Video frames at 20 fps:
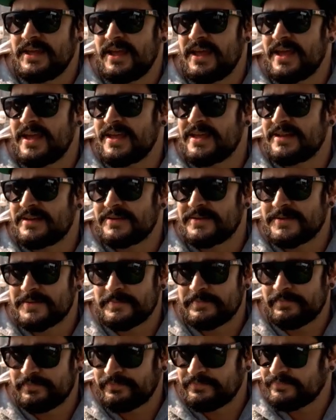And
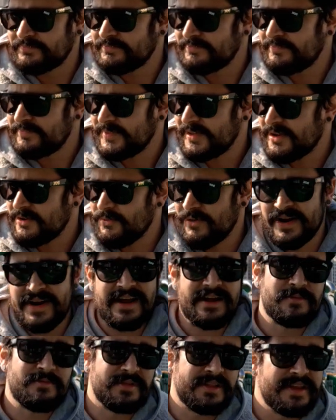right
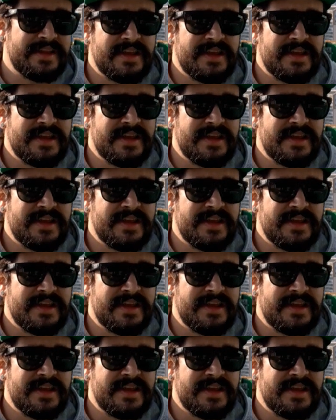now,